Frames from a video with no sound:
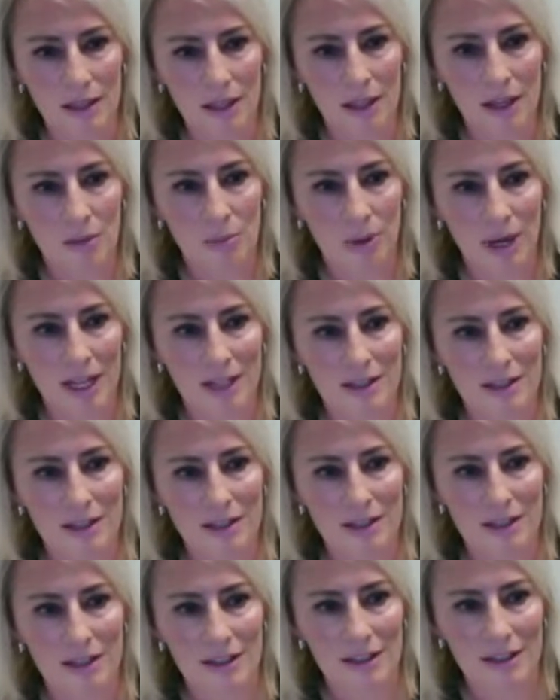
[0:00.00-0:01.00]
but
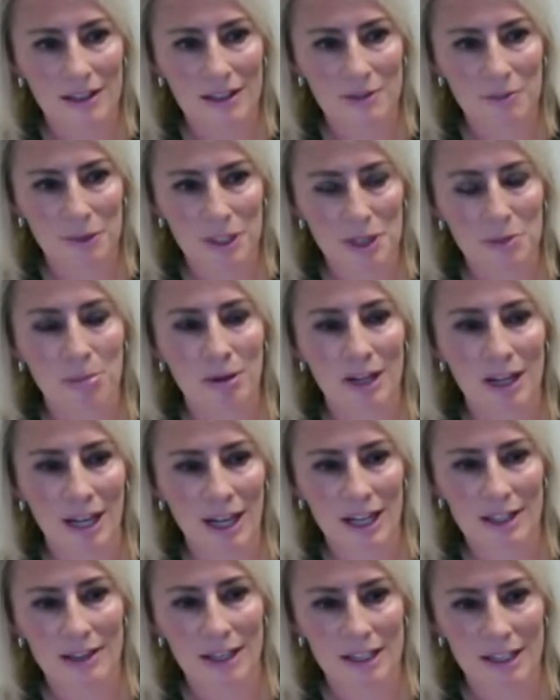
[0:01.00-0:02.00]
when you put a
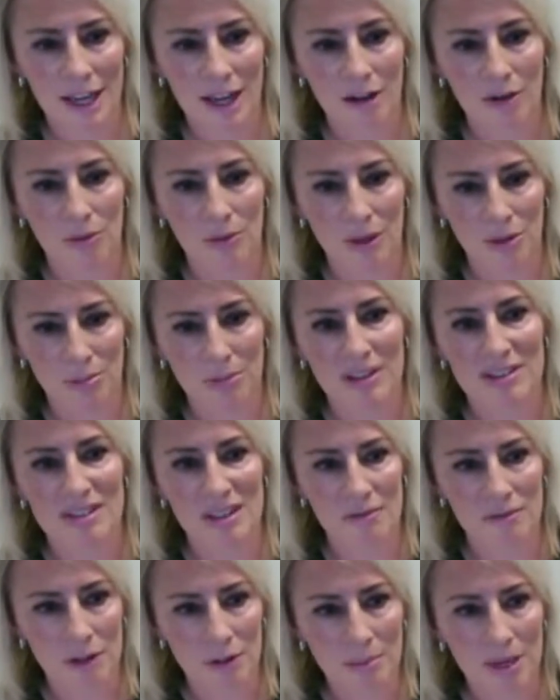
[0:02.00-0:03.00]
headline out with
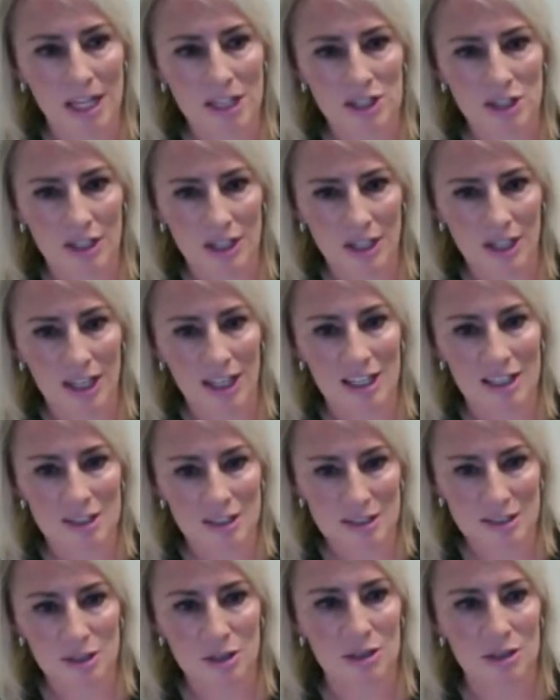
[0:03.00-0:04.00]
misinformation, and it
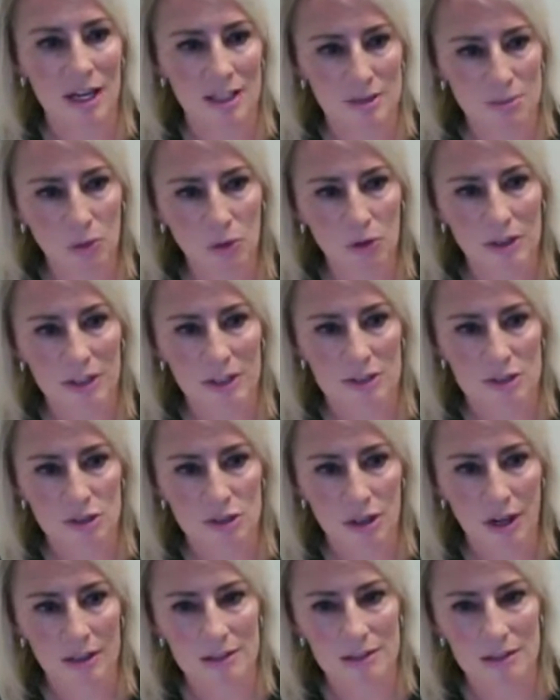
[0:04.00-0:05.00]
just creates more
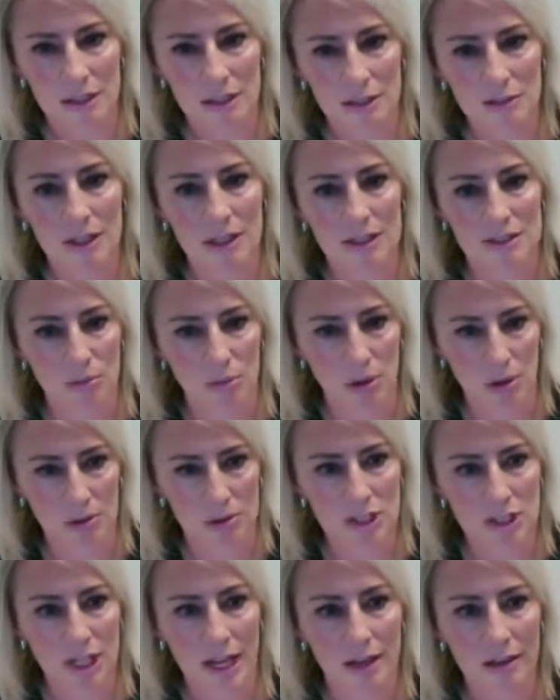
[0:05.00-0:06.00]
distrust, and it creates more
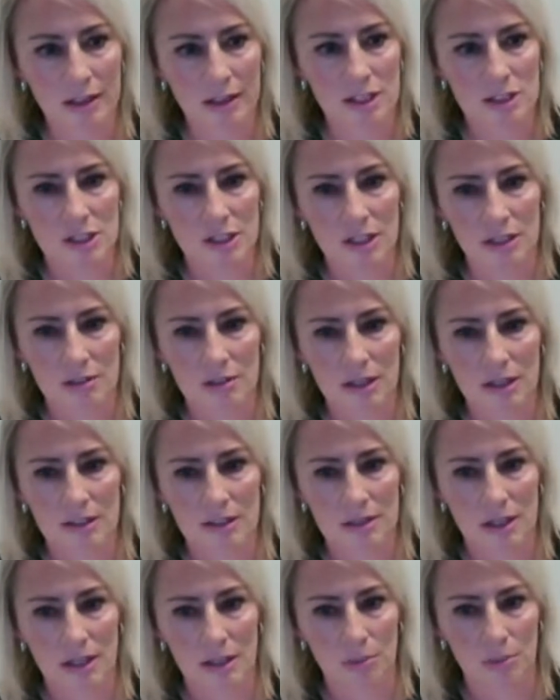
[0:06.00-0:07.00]
challenge, and
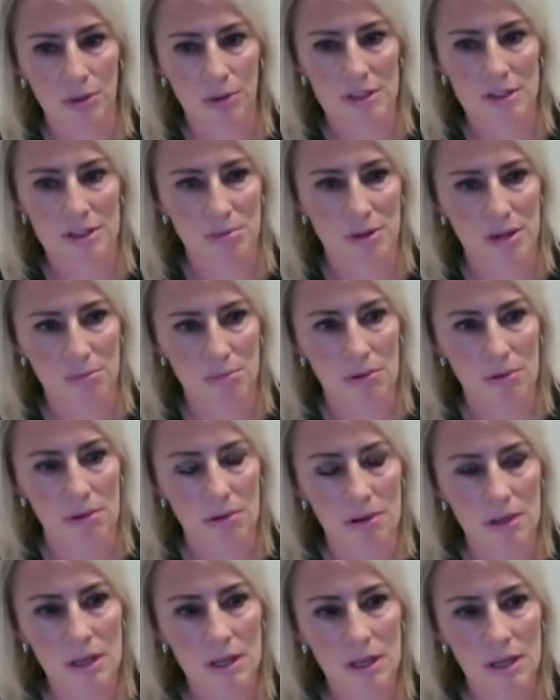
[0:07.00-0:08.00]
it puts
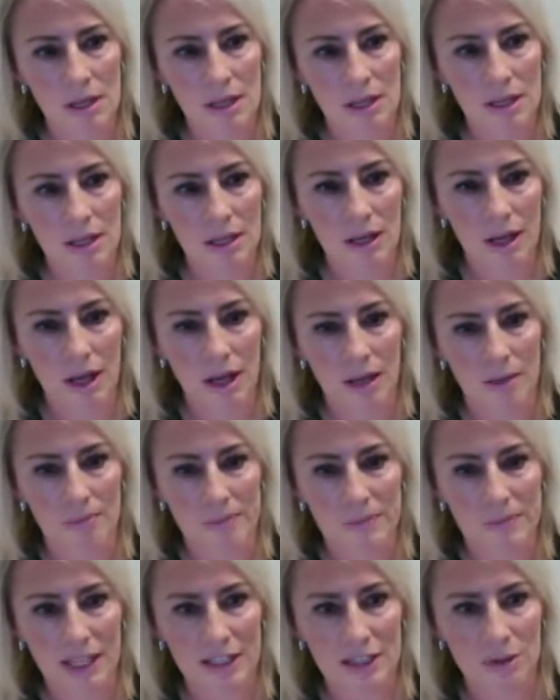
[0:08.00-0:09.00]
people
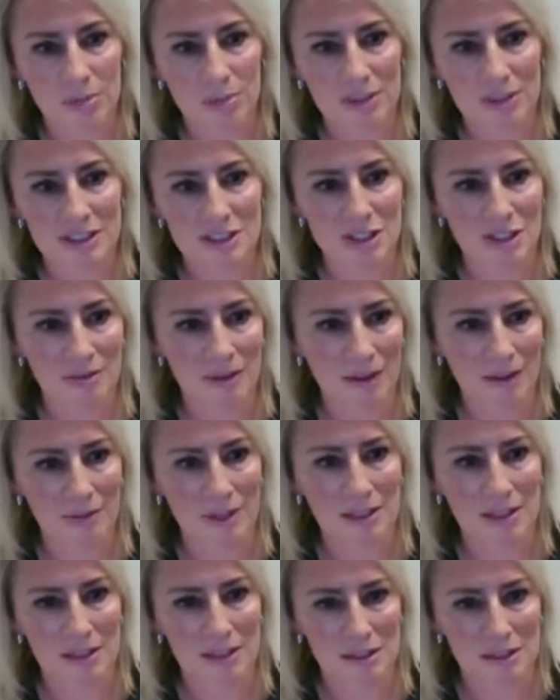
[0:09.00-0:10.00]
in a position of
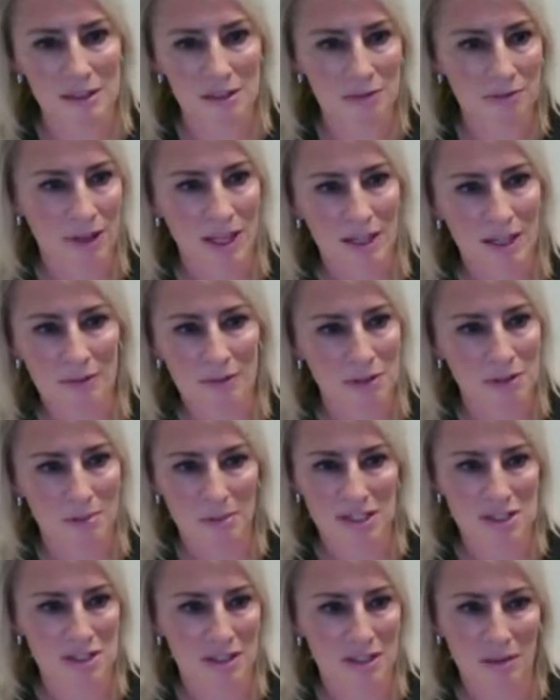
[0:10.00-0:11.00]
having to defend
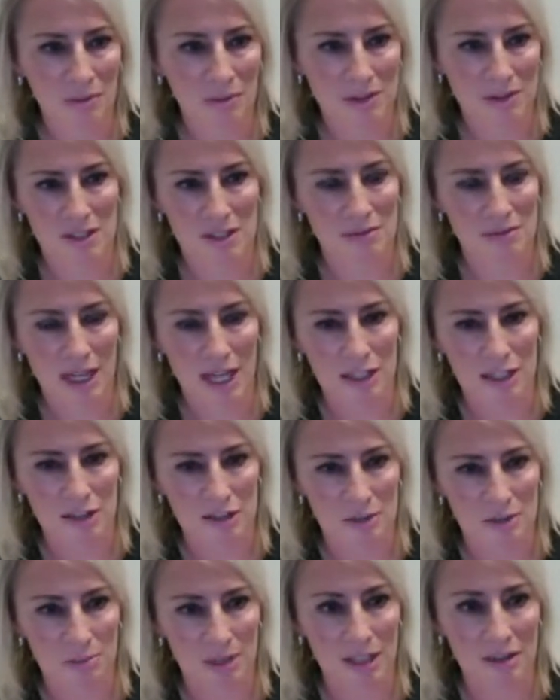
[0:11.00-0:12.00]
information that wasn't even
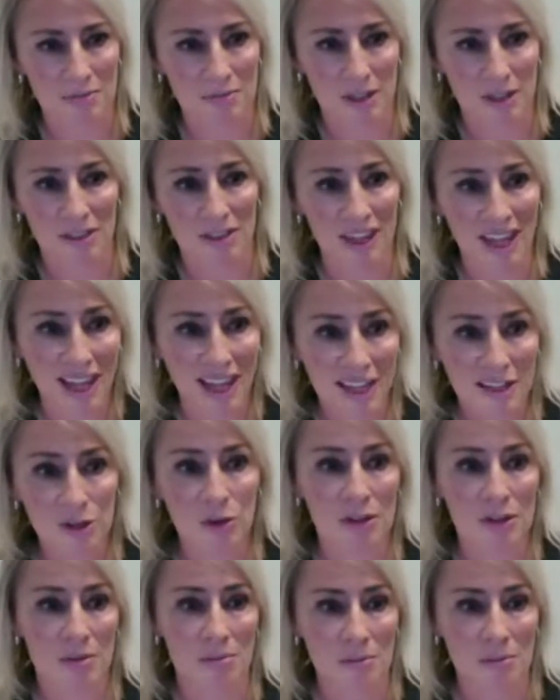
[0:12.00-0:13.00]
accurate to begin with, and
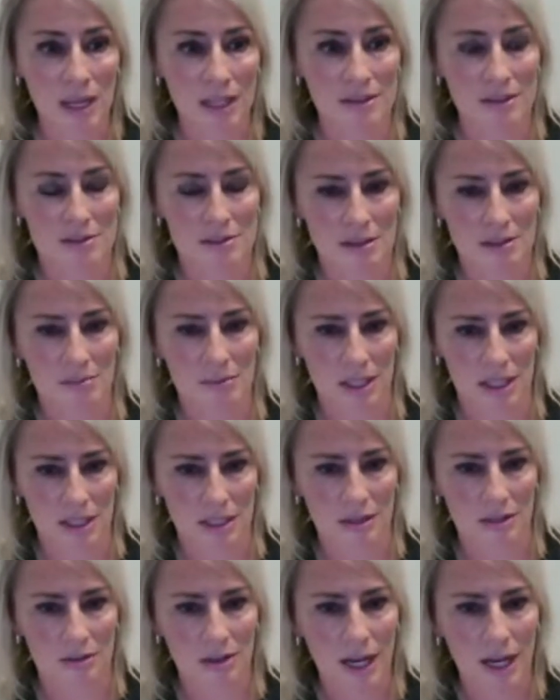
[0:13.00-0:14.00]
you're the mainstream
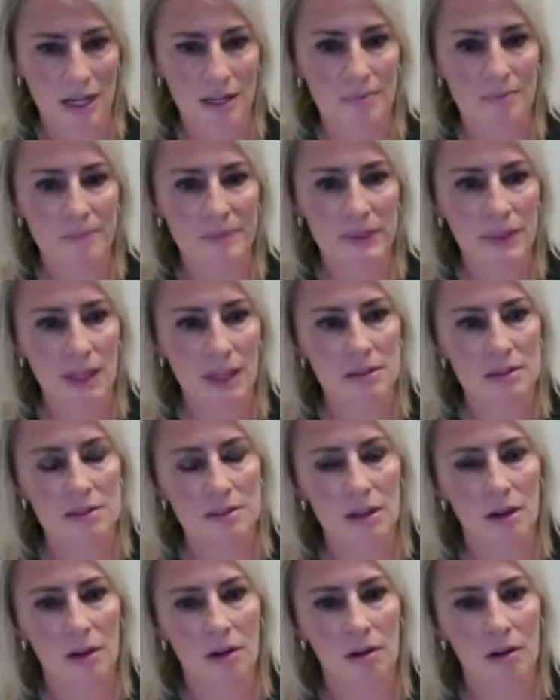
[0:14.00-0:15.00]
media, right? And
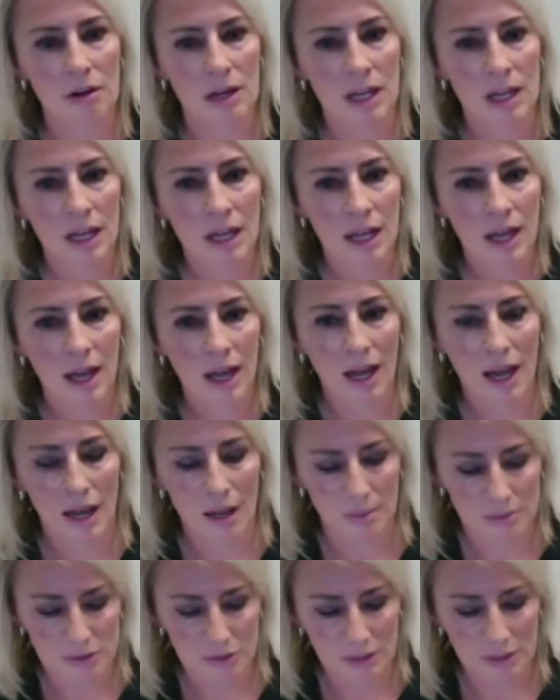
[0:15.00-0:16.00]
so
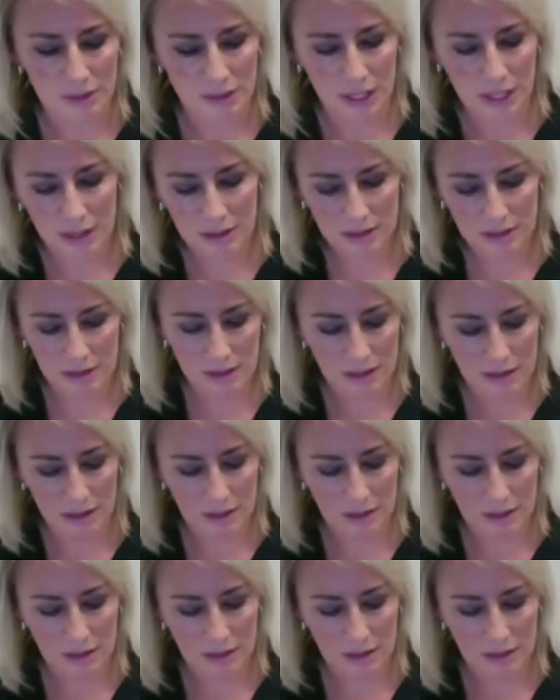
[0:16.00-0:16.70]
I think,